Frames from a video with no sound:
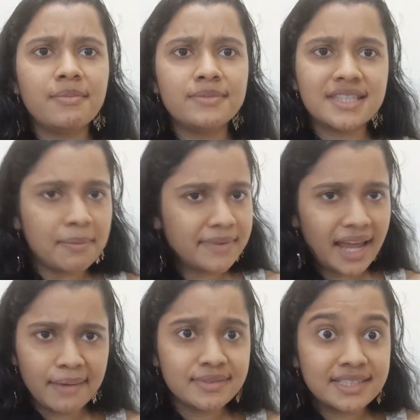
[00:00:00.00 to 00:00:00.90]

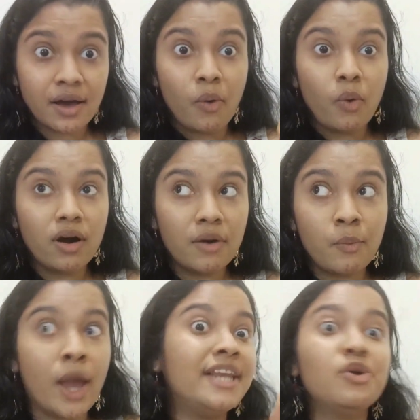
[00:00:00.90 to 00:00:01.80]
sometimes
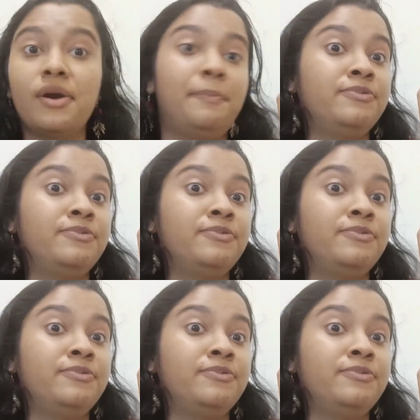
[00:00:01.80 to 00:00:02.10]
when you're